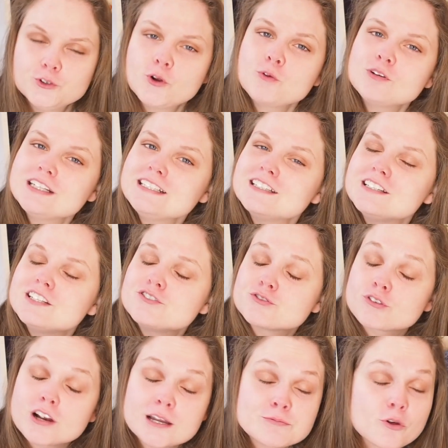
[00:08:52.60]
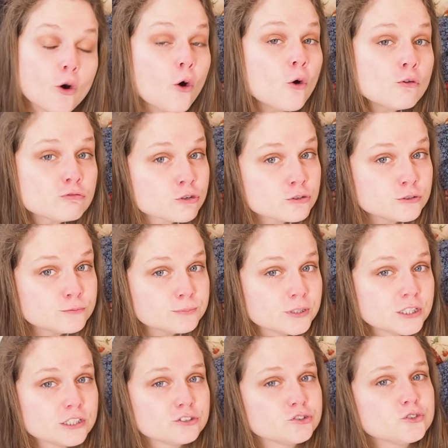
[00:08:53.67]
don't need to describe the whole room,
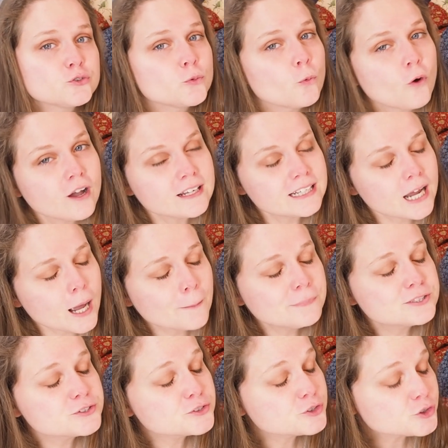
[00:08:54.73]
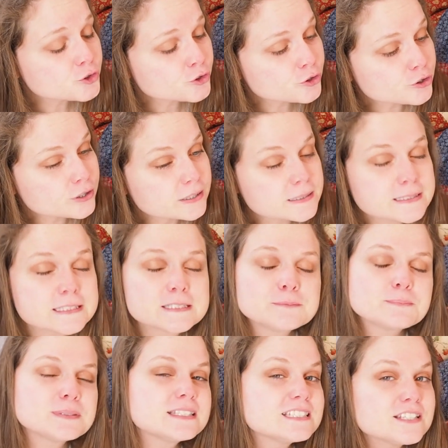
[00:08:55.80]
just one obscure,
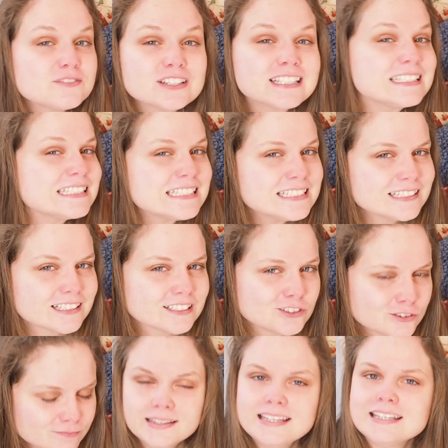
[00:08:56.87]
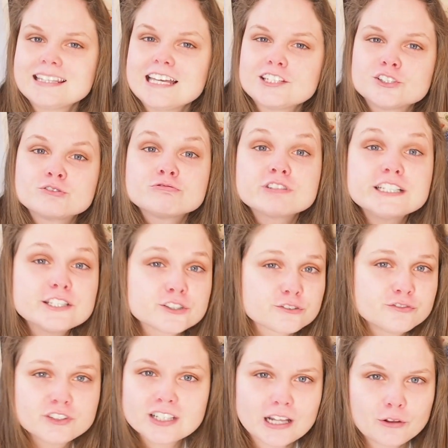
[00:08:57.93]
specific detail, and then let your reader
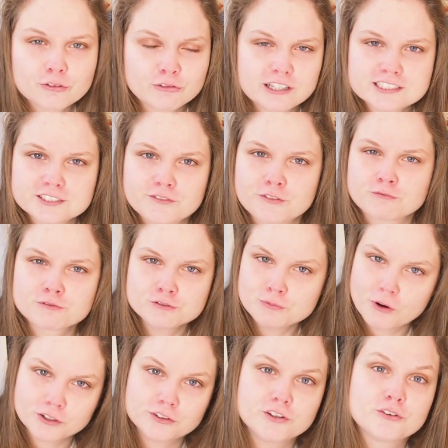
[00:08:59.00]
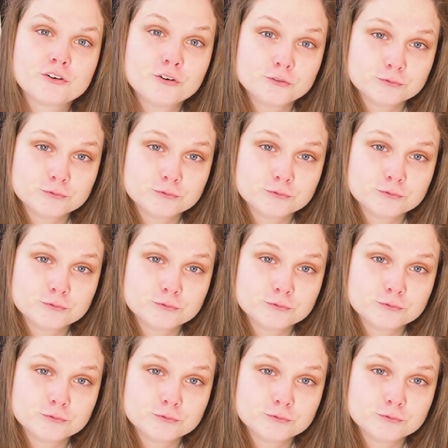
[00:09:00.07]
fill out the rest of the room on their own,